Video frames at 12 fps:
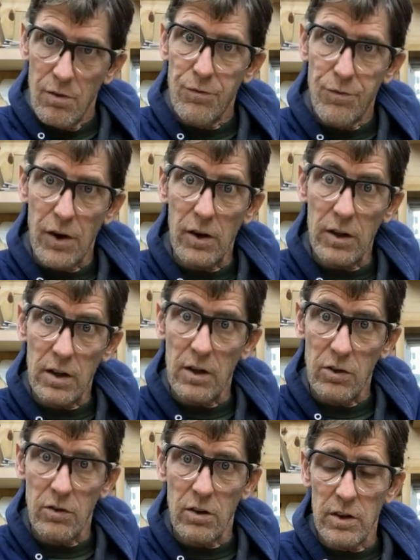fairly
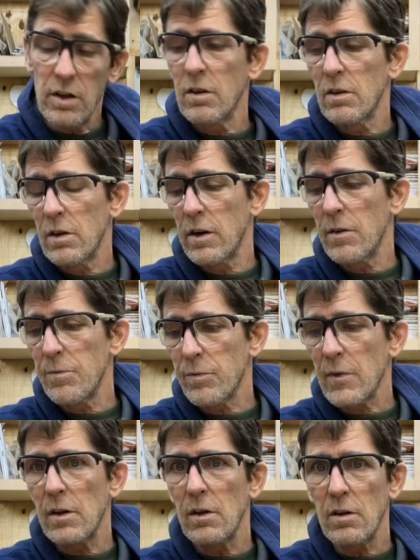easily, right?
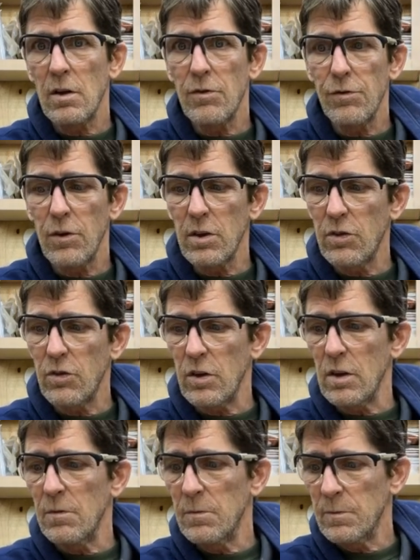And that they fully seat.